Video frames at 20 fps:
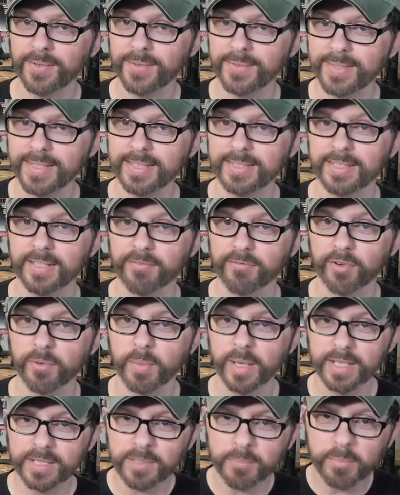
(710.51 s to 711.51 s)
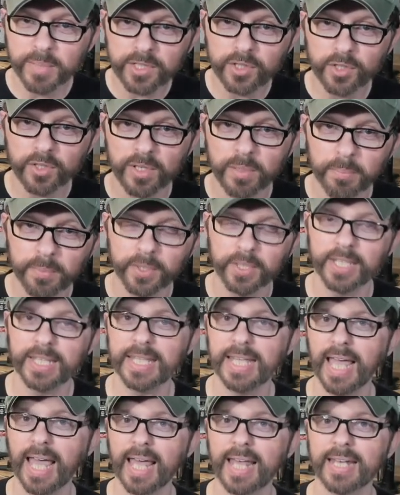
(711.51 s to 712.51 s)
this information, be sure to put
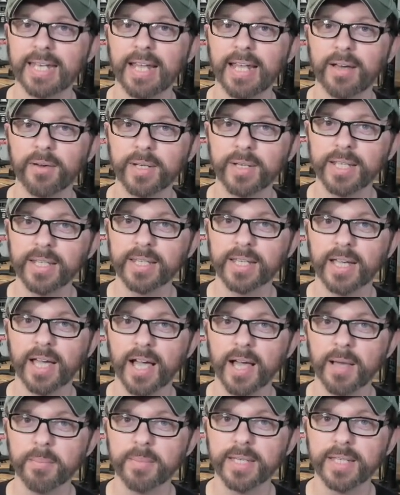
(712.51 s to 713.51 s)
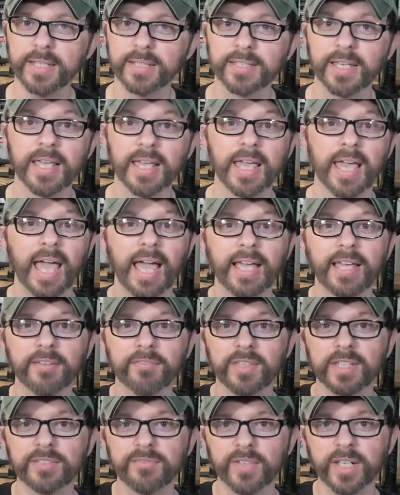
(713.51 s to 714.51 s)
that down in the comments and give
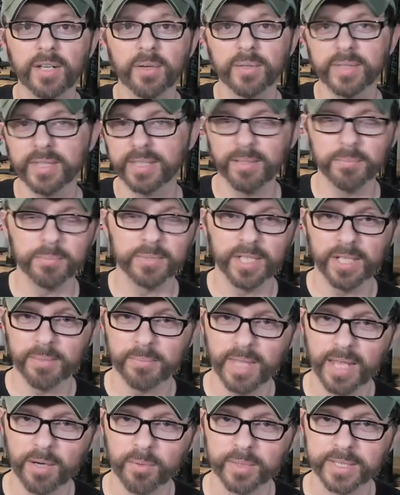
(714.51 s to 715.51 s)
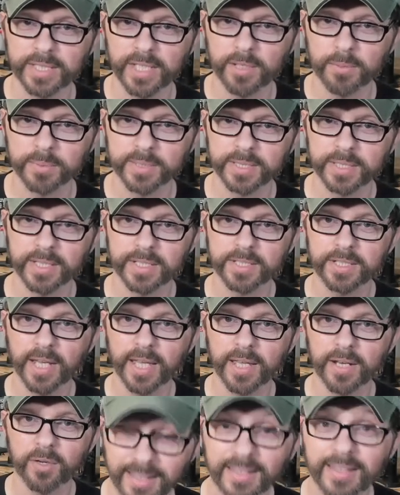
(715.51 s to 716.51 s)
this video a thumbs up. That always helps the
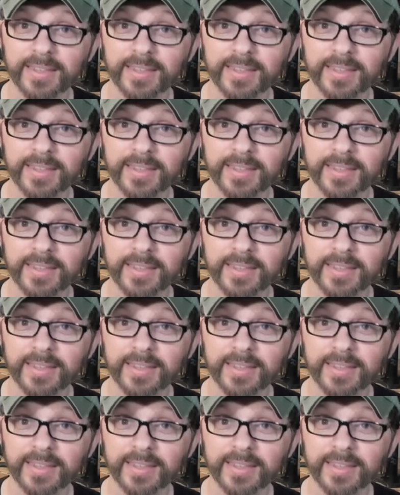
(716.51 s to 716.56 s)
channel.